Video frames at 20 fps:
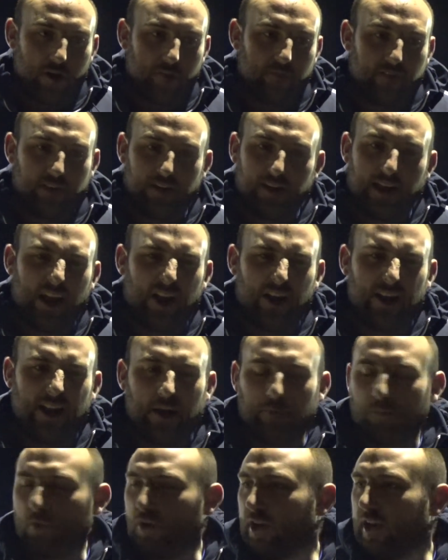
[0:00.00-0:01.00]
I think they only
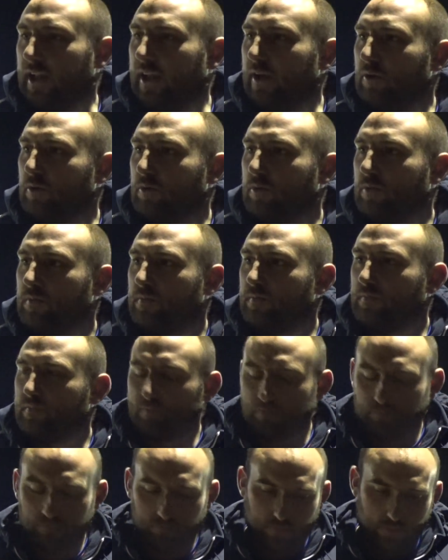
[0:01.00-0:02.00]
had one little
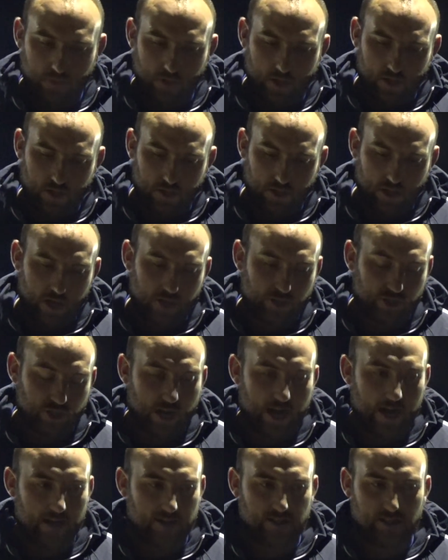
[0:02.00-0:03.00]

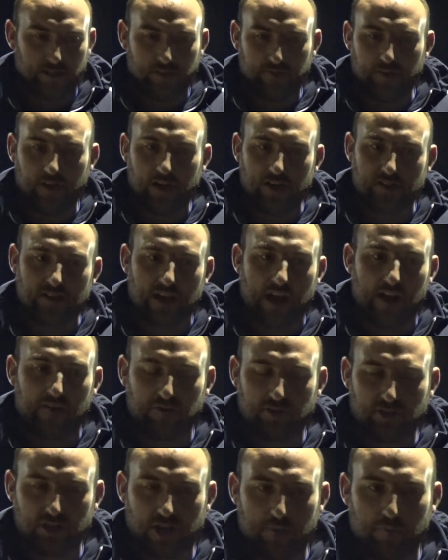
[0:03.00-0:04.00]
chance in the first half
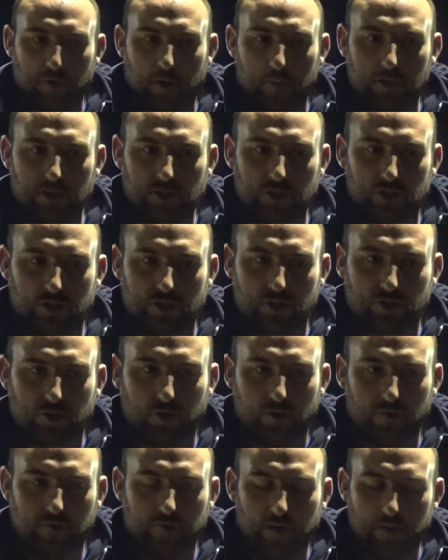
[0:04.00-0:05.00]
which they probably should have
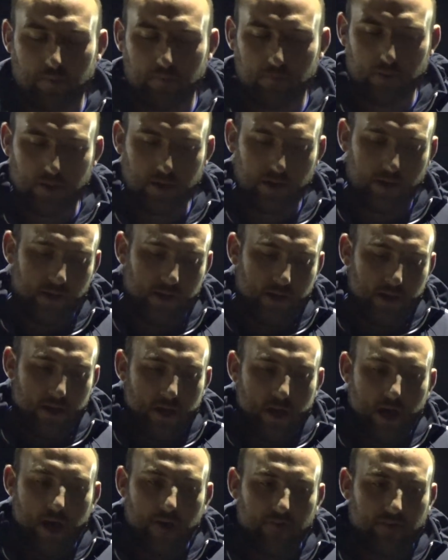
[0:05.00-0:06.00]
scored from, but
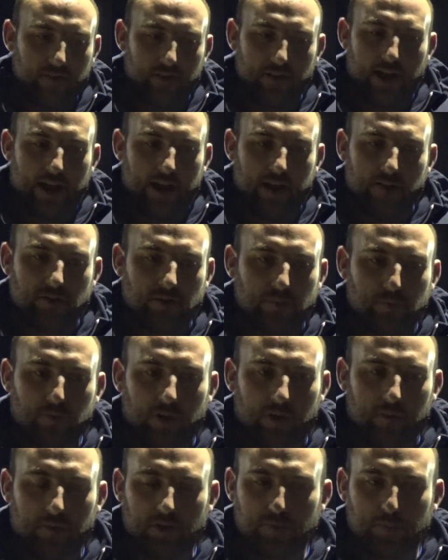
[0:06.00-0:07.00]
other than that it was a
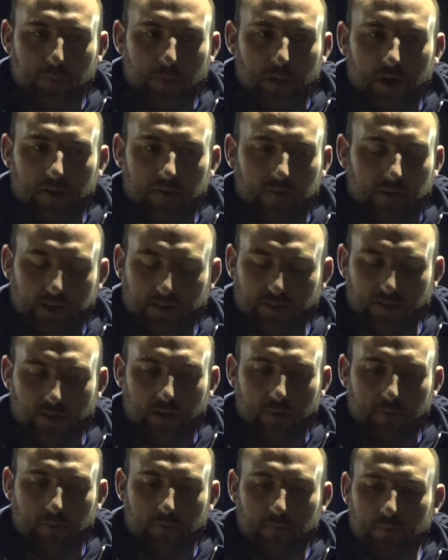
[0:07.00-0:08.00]
pretty much perfect
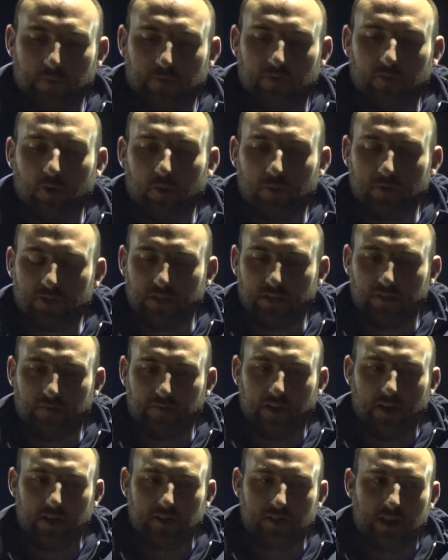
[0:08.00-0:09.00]
performance in the
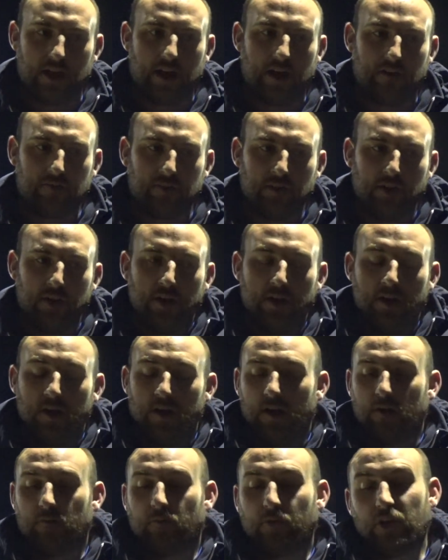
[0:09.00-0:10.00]
first half,
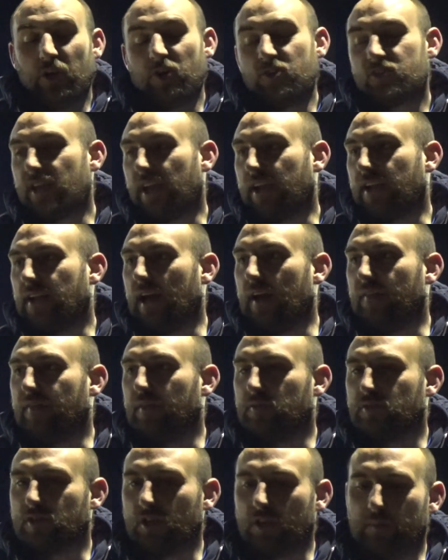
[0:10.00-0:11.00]
and we knew second half
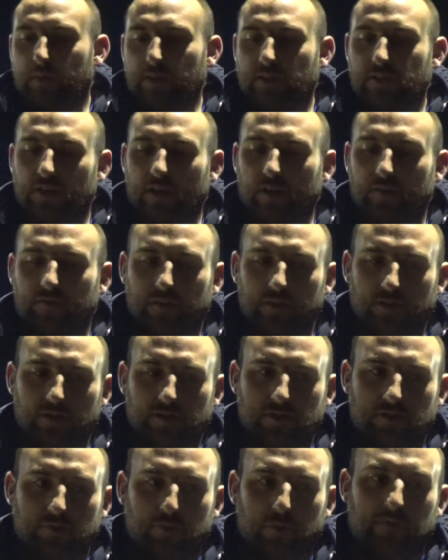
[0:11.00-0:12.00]
it was going to be tough
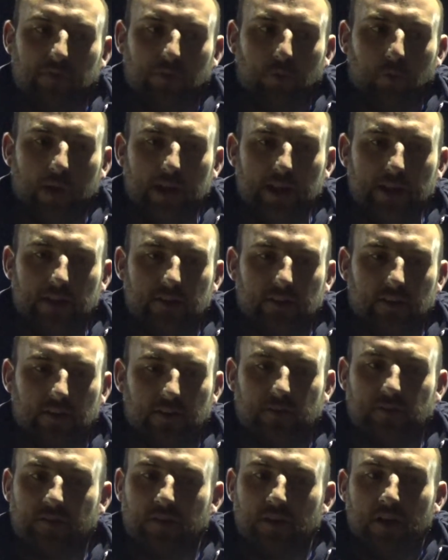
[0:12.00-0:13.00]
because with the wind
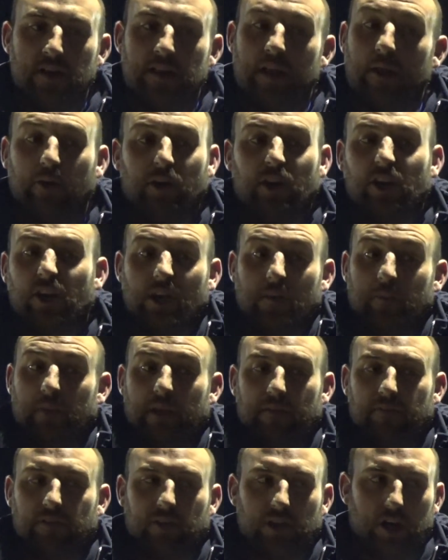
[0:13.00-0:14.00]
and they were going to come
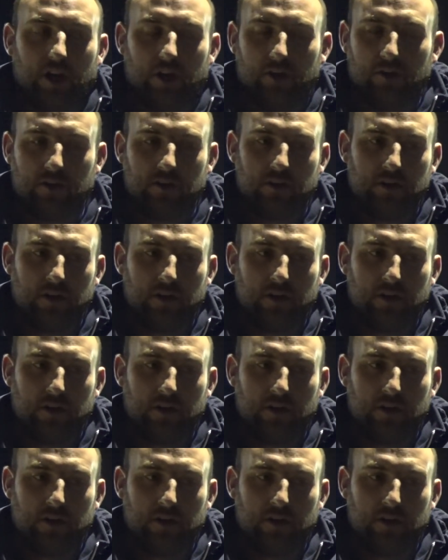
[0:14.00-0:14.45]
and have a go.